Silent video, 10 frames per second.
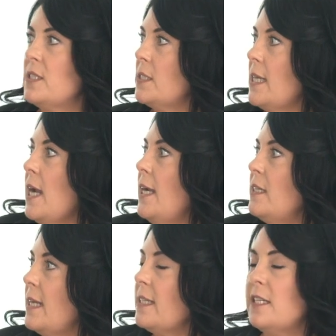
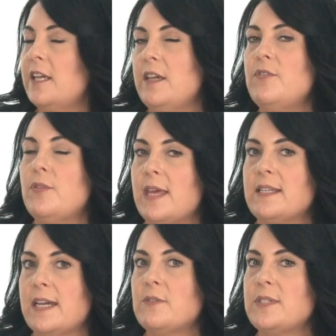designed not to give you
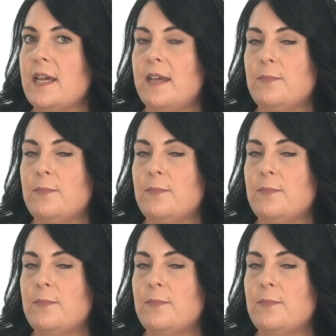that downtime.